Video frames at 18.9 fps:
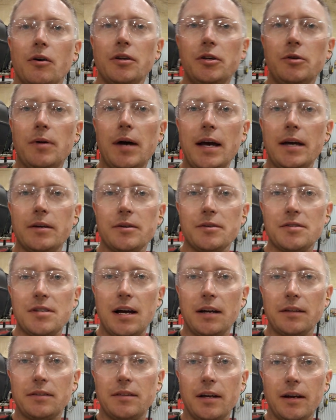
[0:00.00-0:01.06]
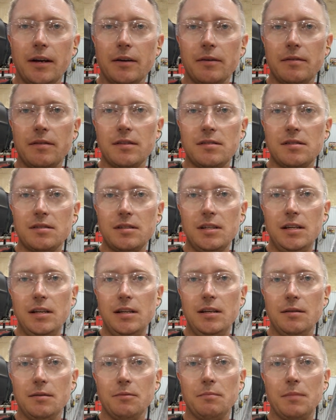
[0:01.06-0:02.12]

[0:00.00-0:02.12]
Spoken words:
all you haters out there that see